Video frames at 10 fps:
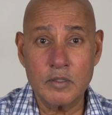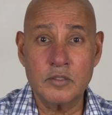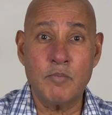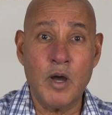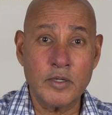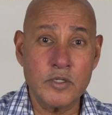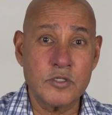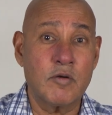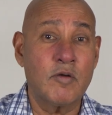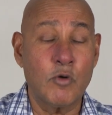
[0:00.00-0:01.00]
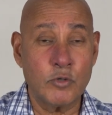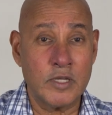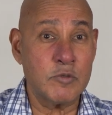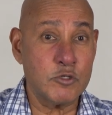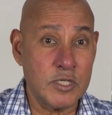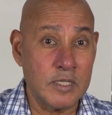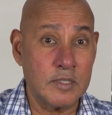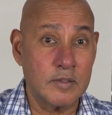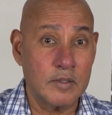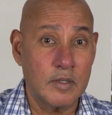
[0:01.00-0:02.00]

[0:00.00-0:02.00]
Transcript: the markets are a voting machine,